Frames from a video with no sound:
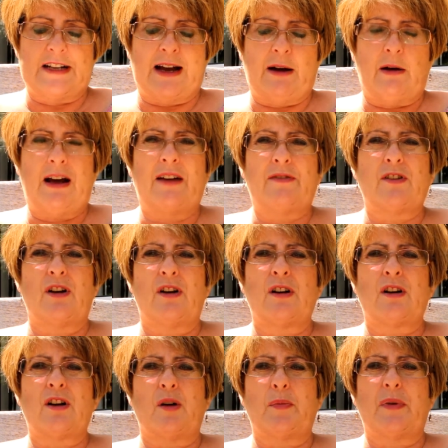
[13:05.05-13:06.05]
Now, I have got a
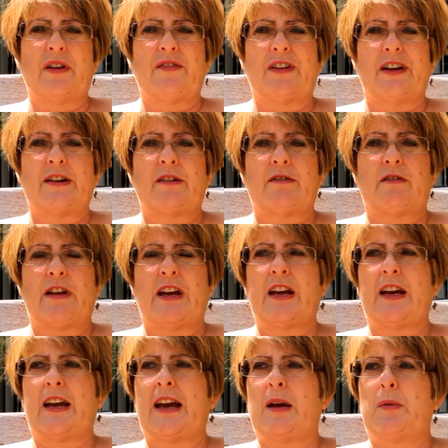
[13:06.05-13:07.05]
copy of Anne of
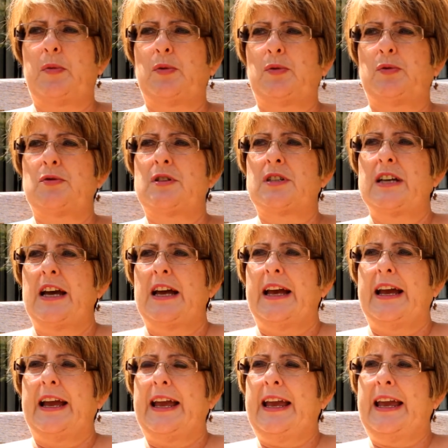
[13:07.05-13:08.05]
Green Gables
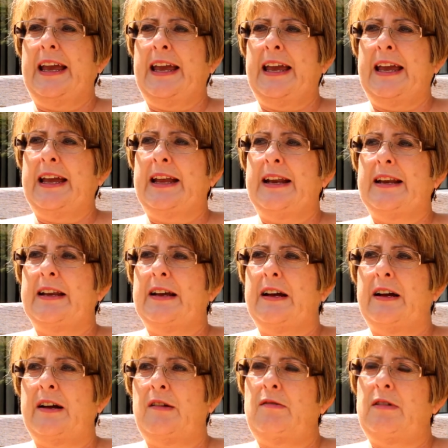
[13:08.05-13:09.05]
in
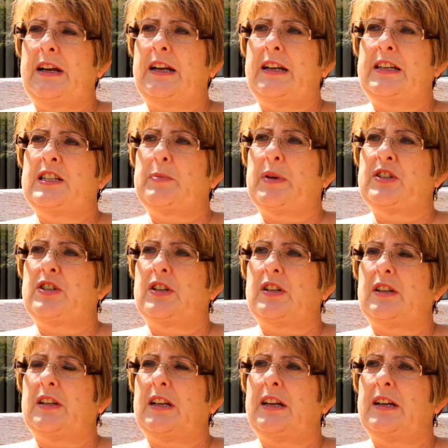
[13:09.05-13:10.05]
a really
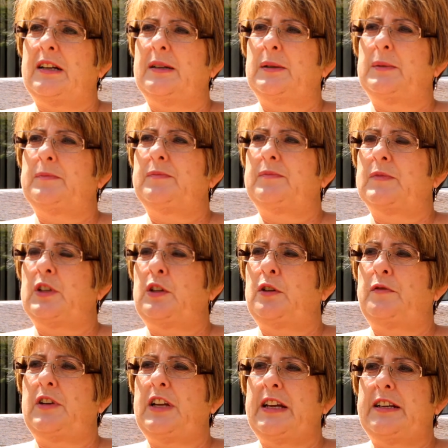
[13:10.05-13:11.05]
special, um,
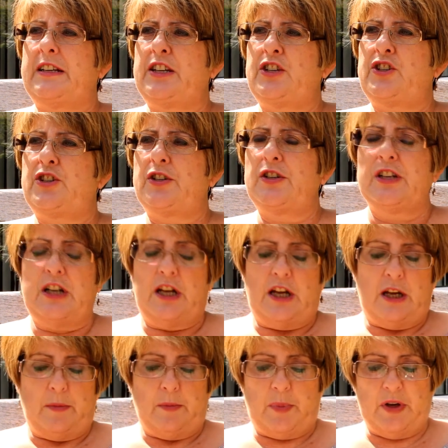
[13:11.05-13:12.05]
lovely edition.
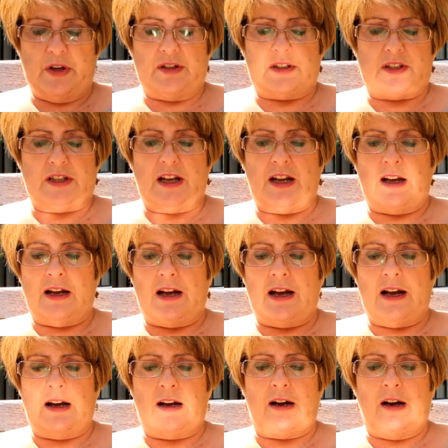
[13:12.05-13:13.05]
But,
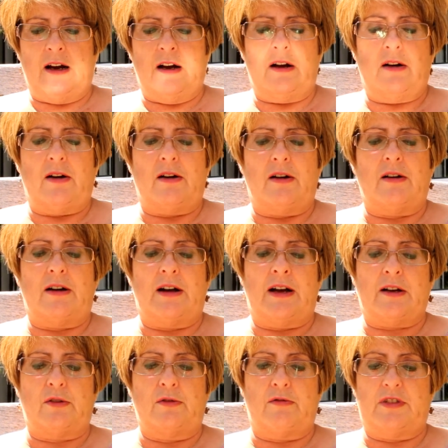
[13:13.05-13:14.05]
ah, I
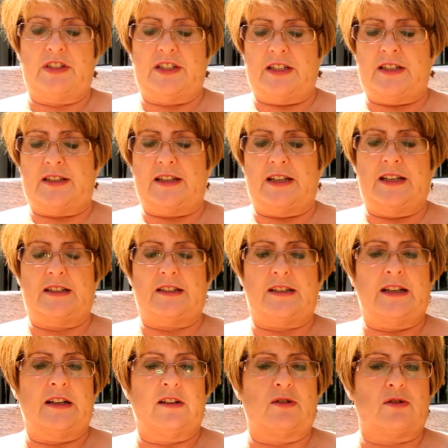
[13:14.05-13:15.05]
couldn't resist this.
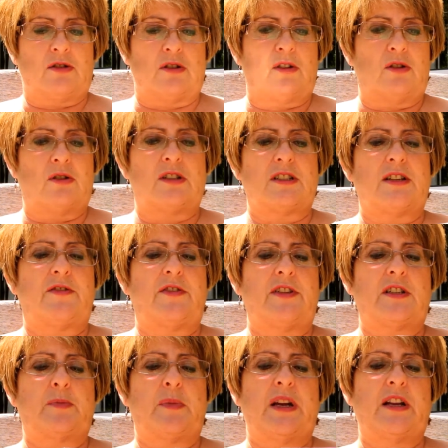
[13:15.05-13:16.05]
It doesn't look as if
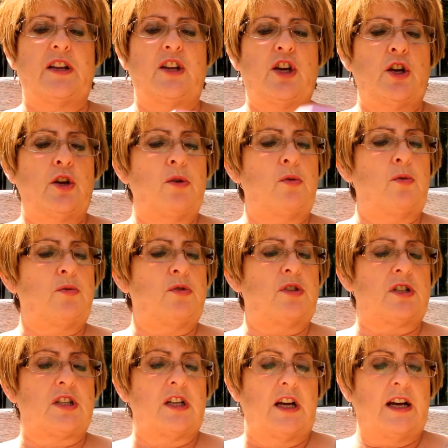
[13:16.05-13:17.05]
it's been
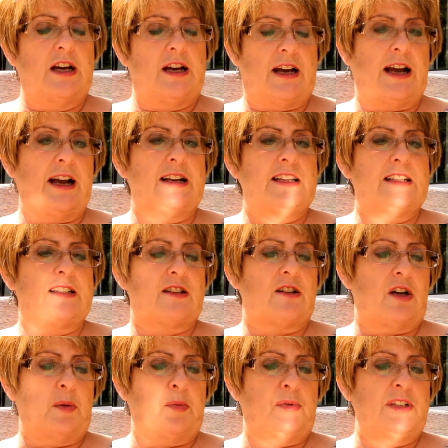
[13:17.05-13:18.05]
used. And it's
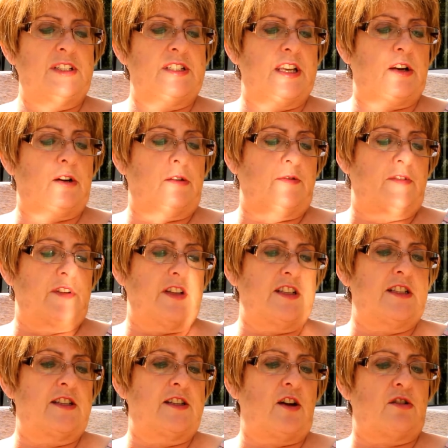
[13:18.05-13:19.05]
got a pretty cover.
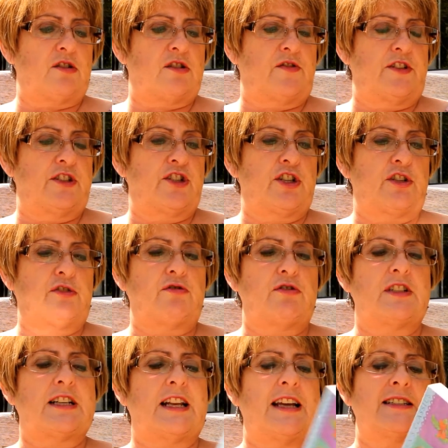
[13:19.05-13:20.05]
This is the Oxford
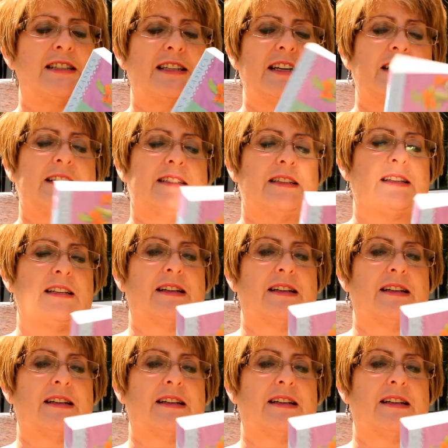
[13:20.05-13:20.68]
Children's Classics.